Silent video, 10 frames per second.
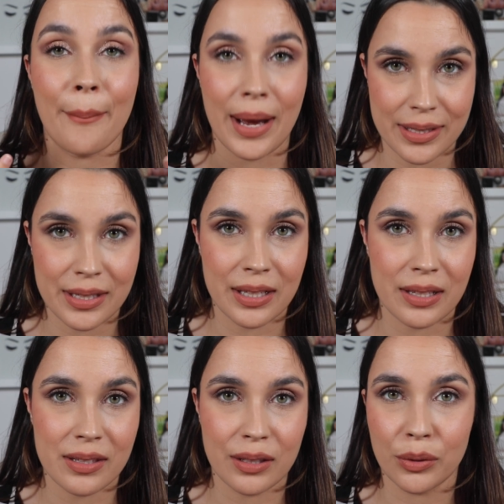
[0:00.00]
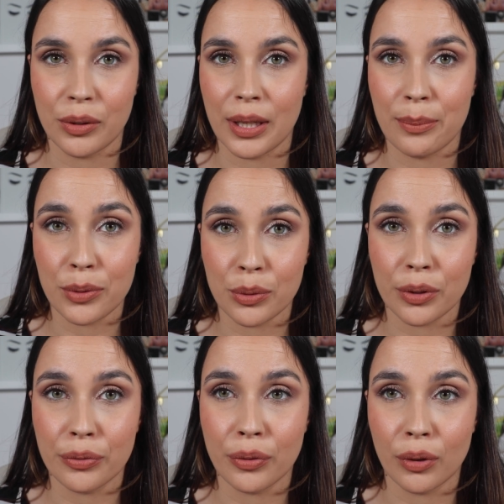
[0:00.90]
My skin is still looking
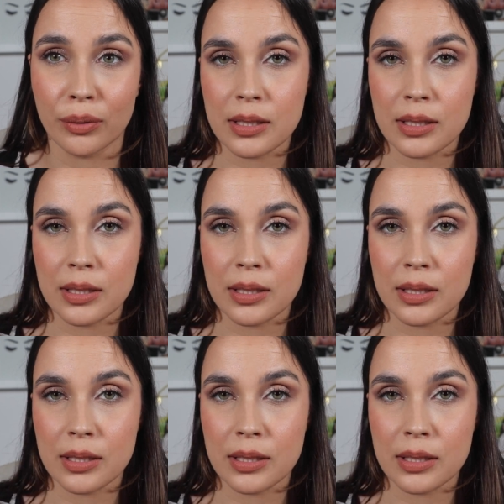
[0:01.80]
beautiful.